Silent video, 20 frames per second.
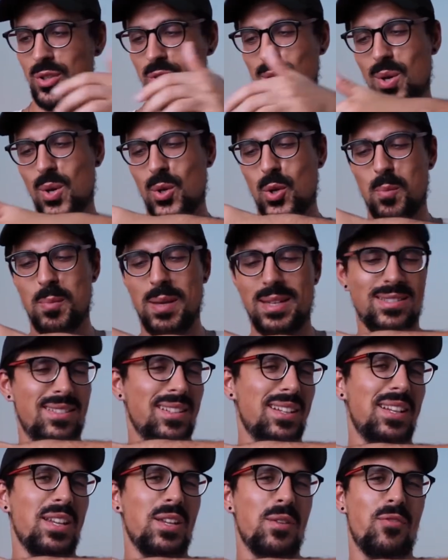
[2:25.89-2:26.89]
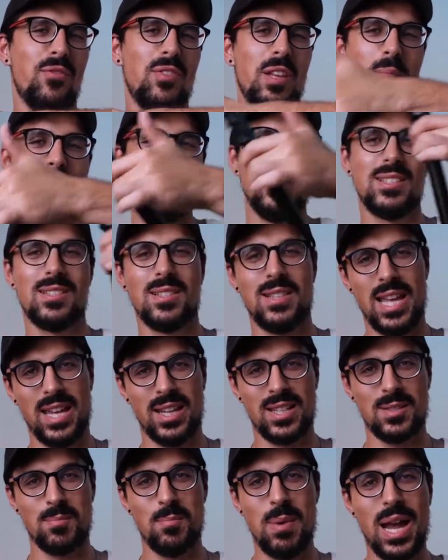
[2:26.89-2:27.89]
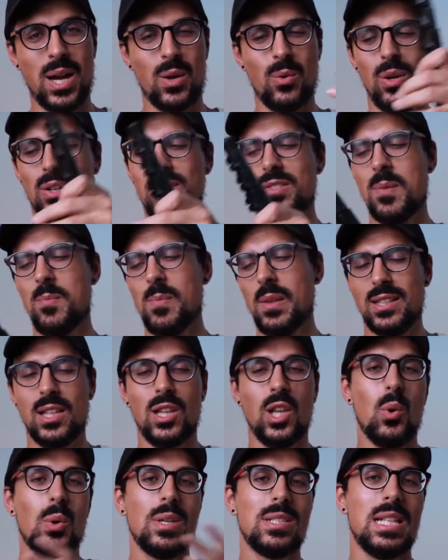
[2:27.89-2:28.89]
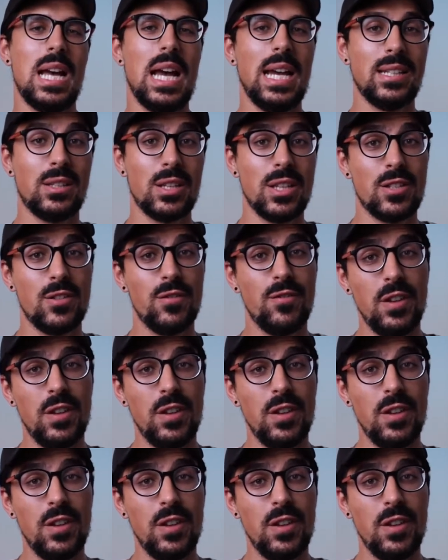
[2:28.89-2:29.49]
so you basically flip these legs backwards, the lowest height is